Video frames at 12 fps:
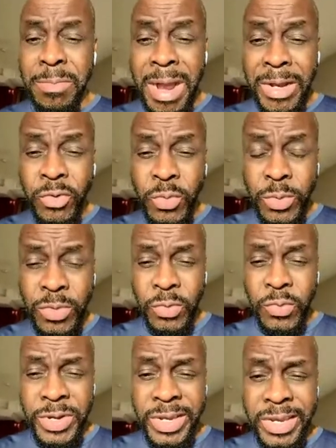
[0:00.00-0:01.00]
module
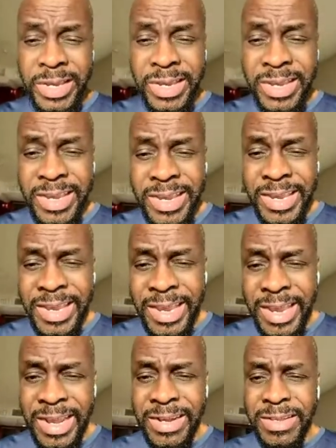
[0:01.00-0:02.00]
3
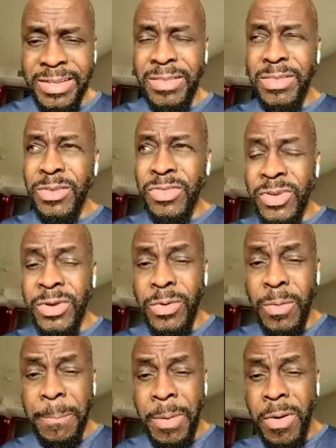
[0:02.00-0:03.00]
and the
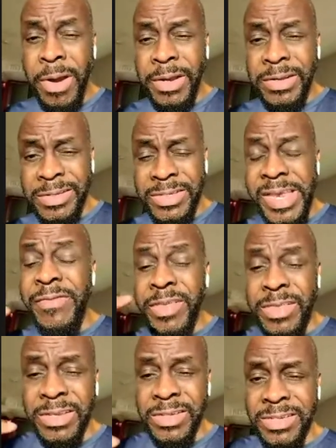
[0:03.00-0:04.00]
third part, the
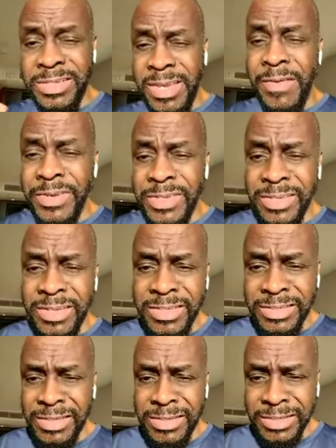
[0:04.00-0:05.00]
seventh
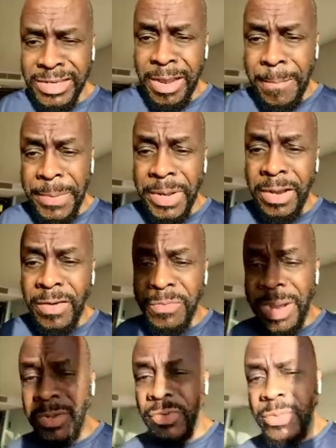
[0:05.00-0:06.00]
step
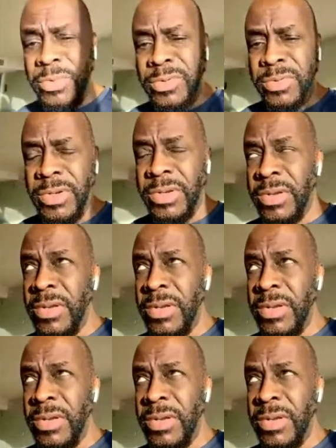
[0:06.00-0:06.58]
of module